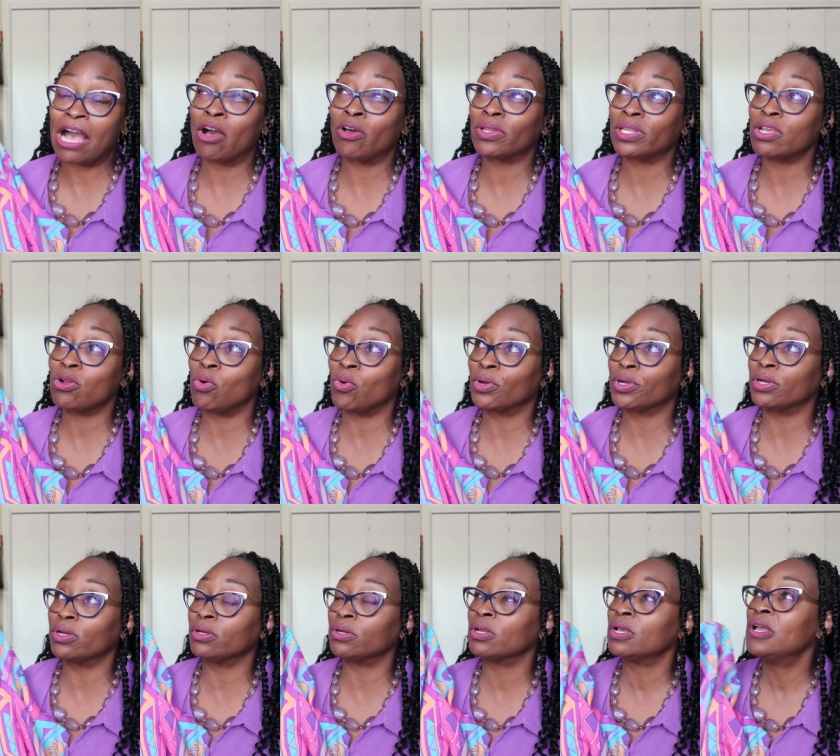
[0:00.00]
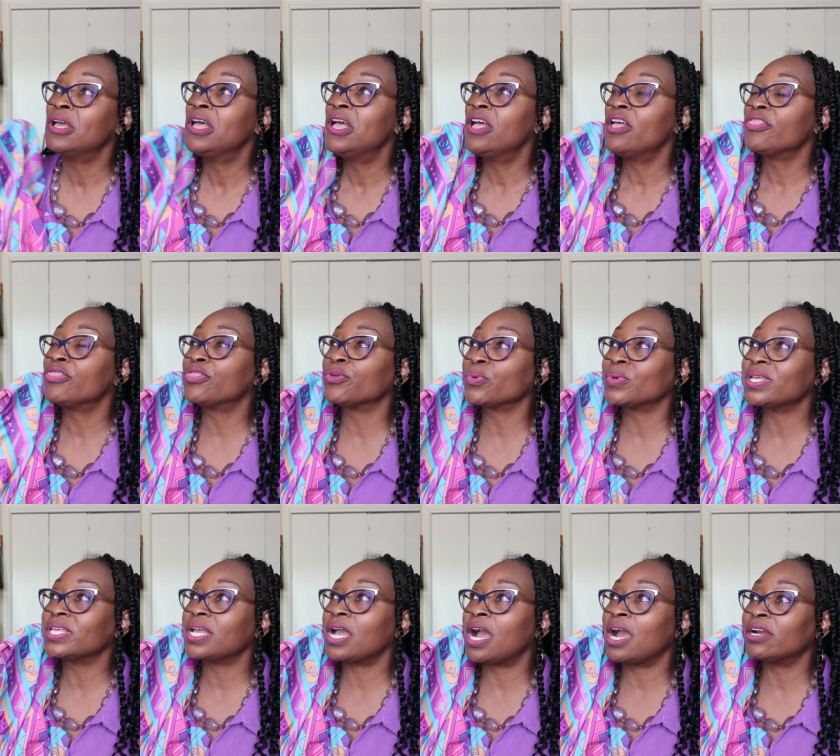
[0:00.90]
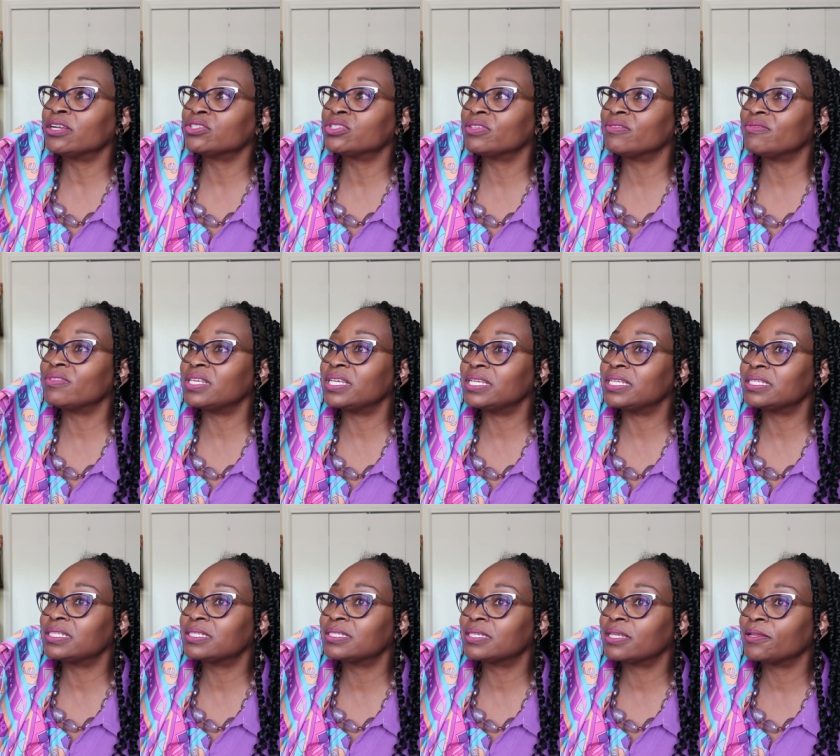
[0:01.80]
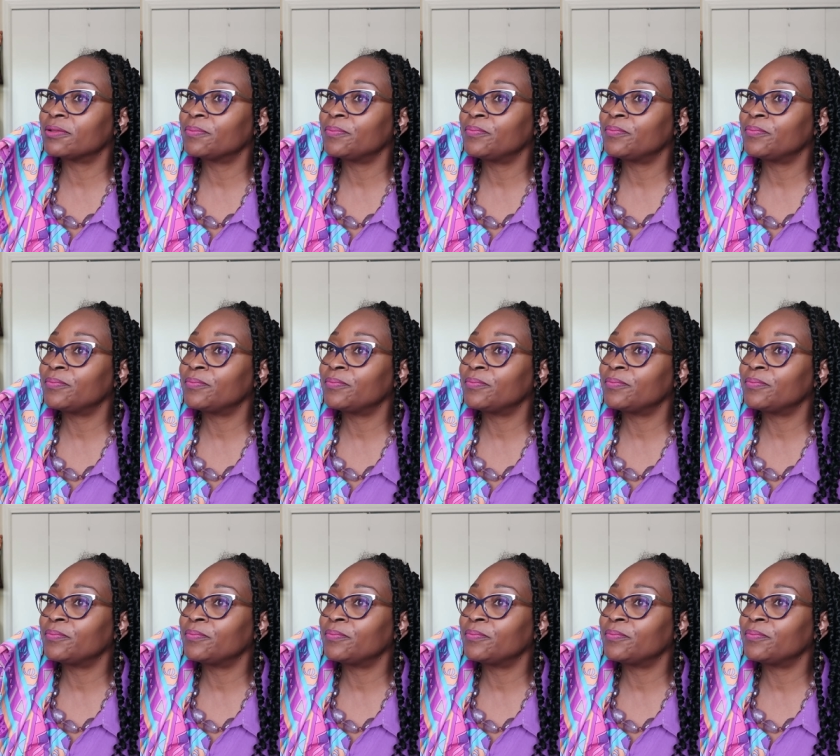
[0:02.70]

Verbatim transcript: I only ordered three yards of this.